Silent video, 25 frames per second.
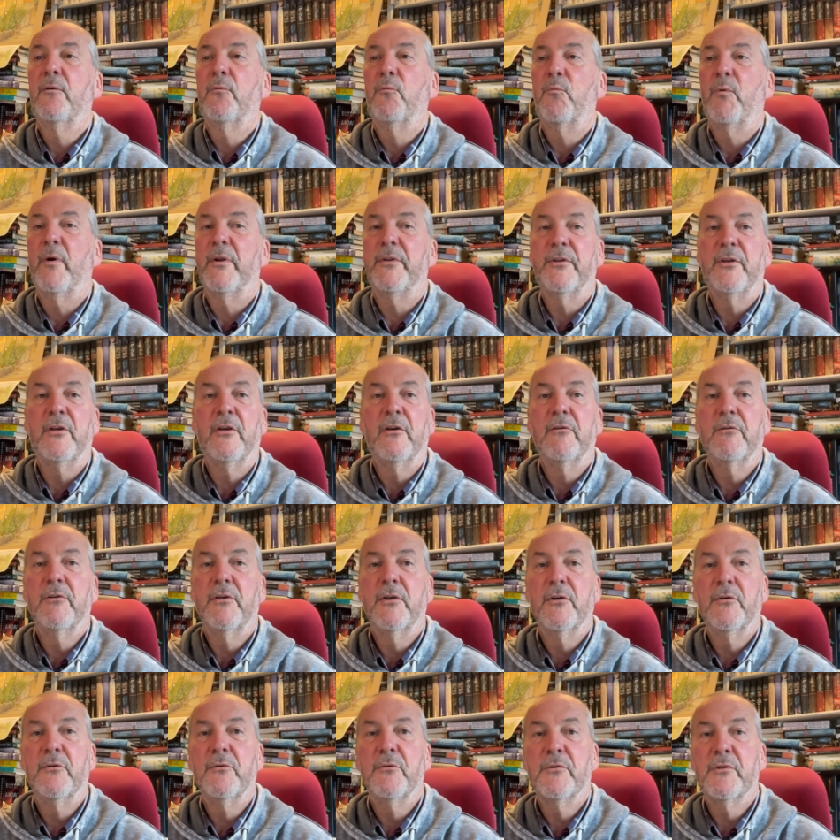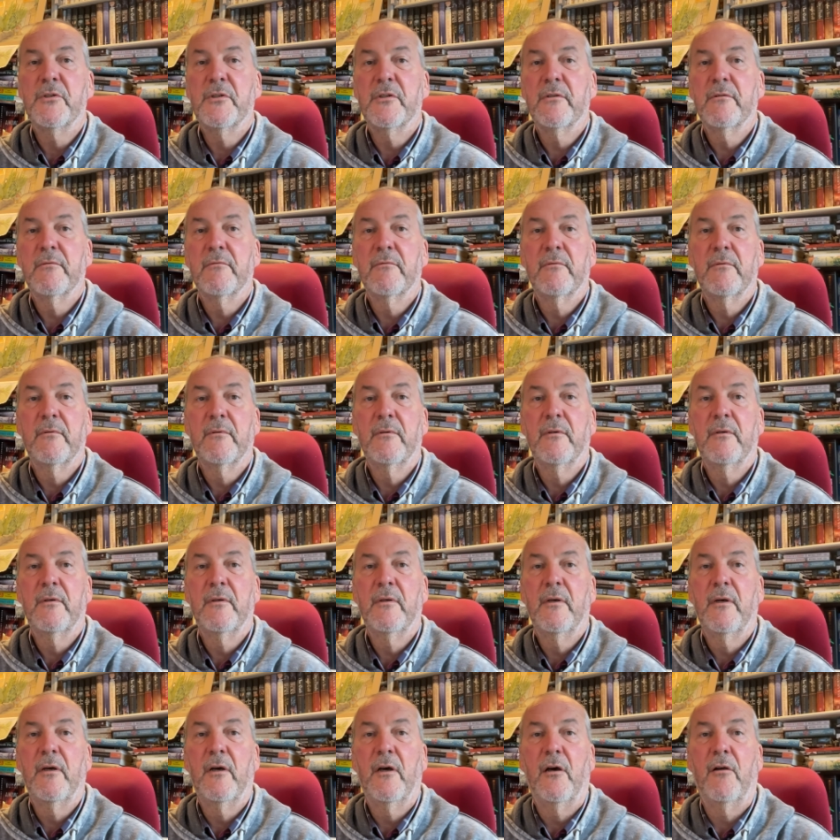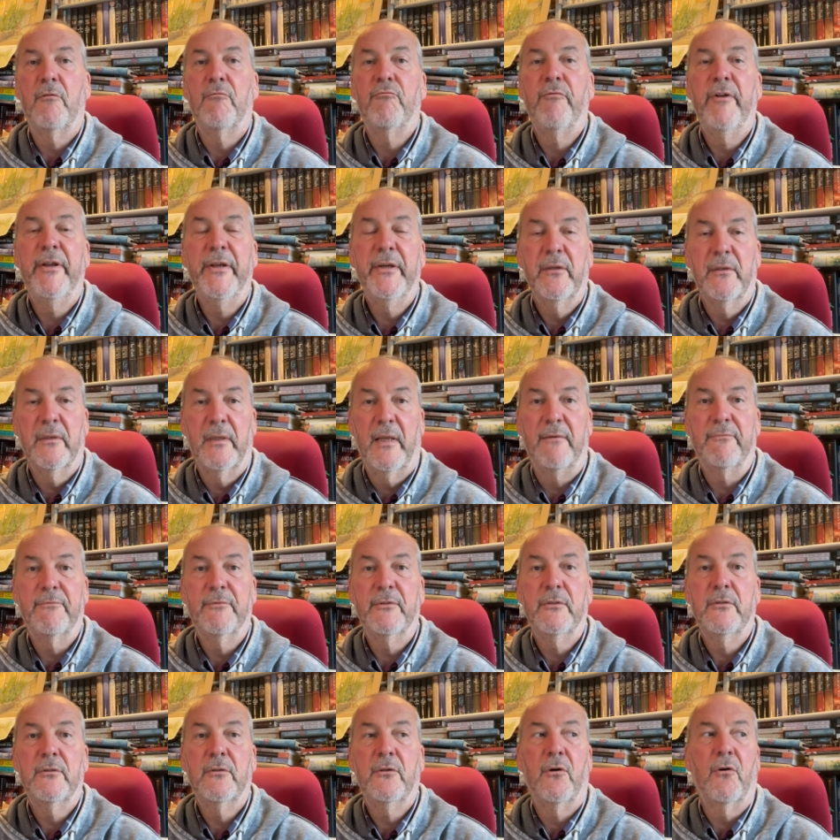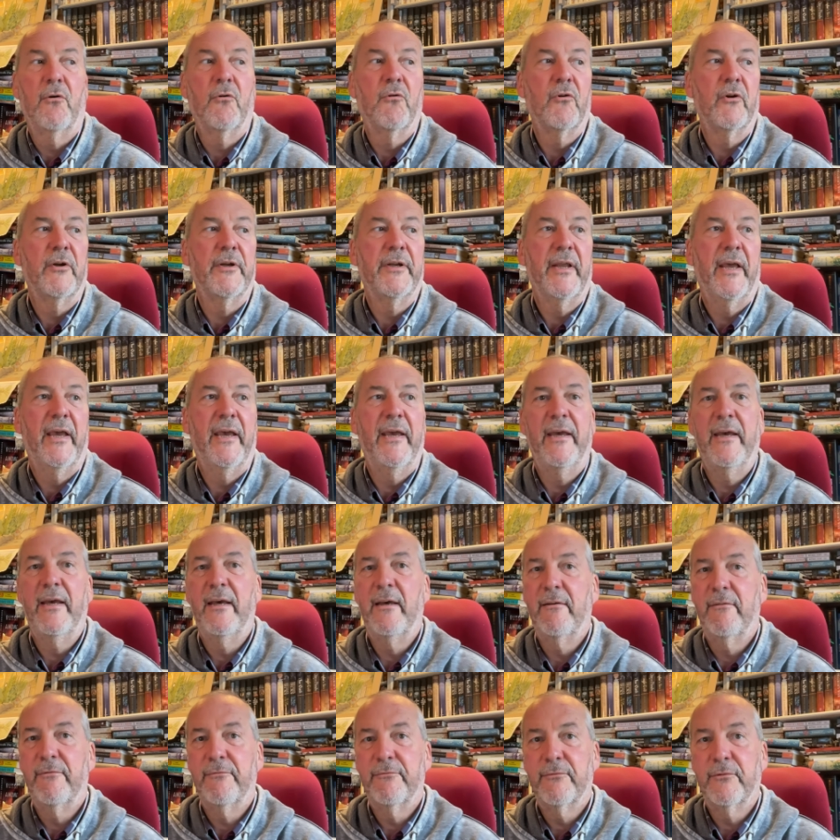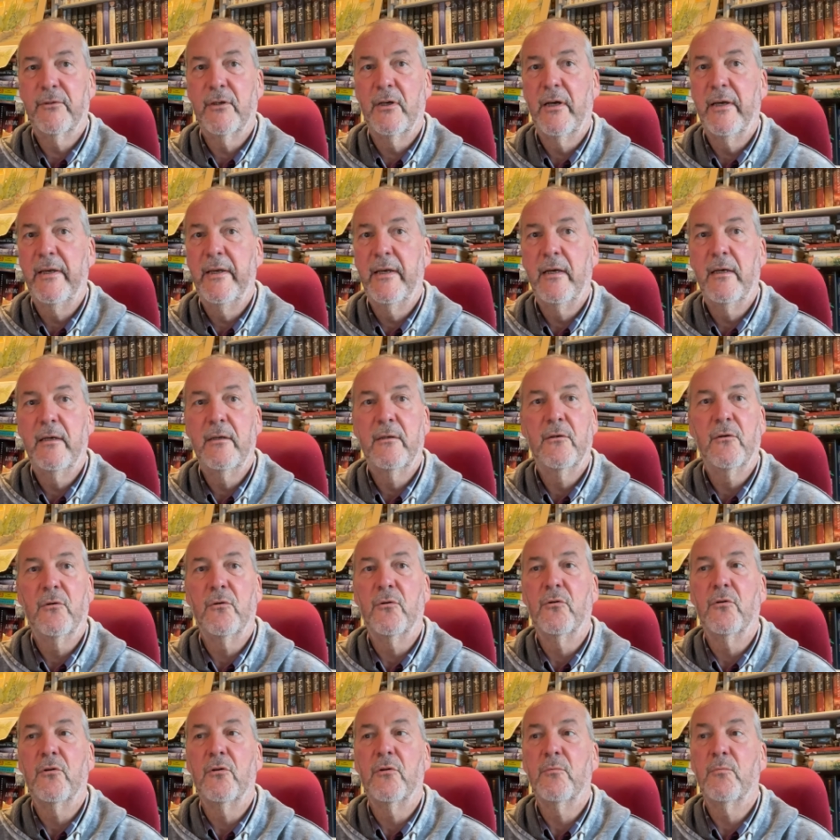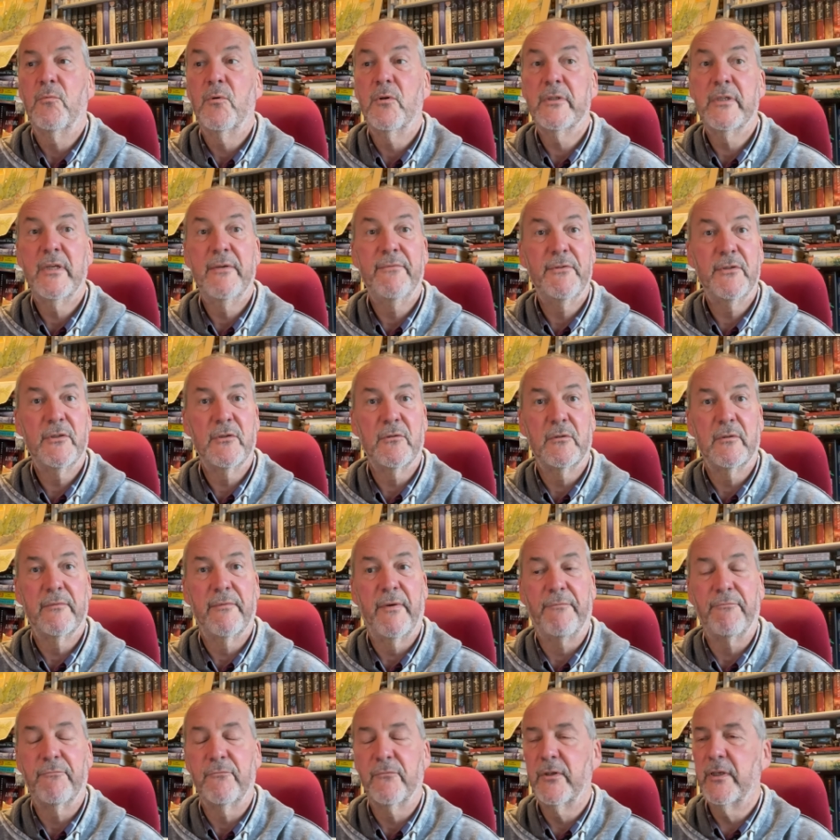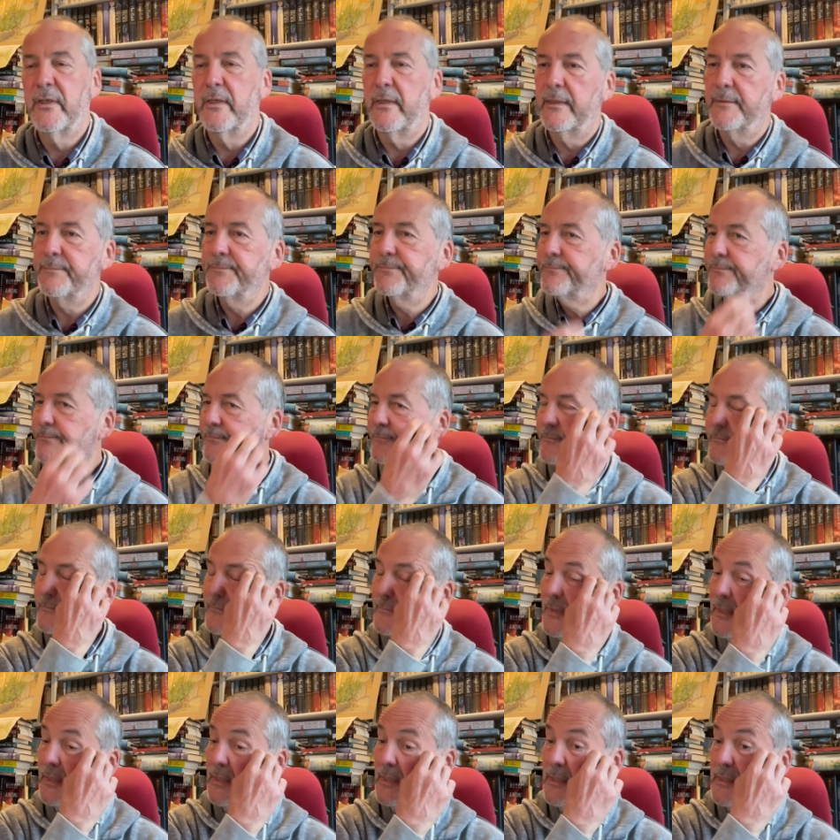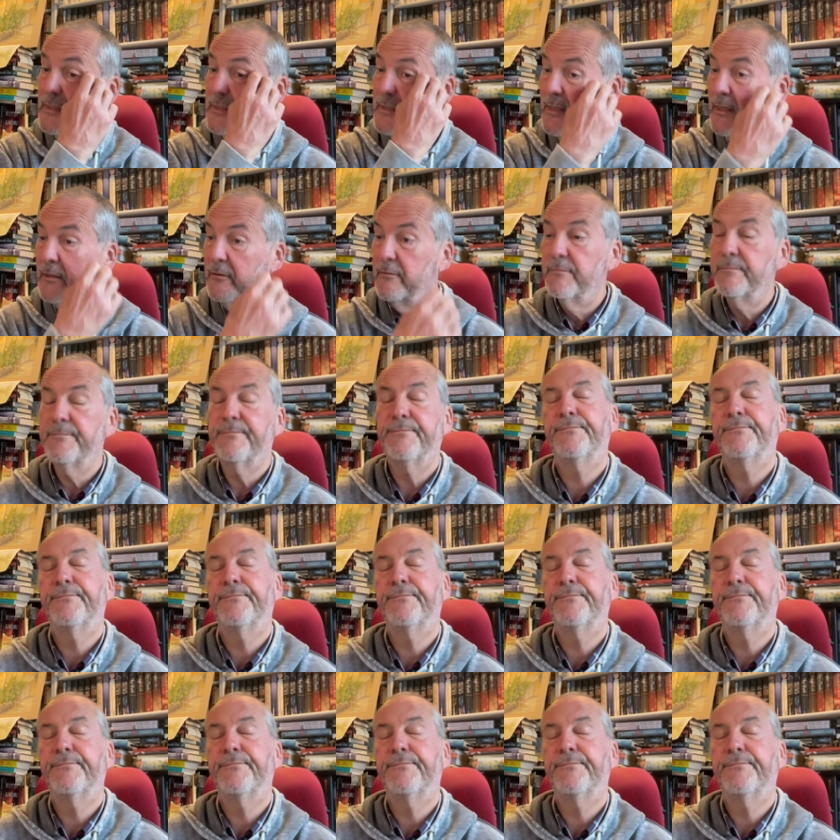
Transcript: Whether you use a real oven or an air fryer or whatever sort of oven really. So,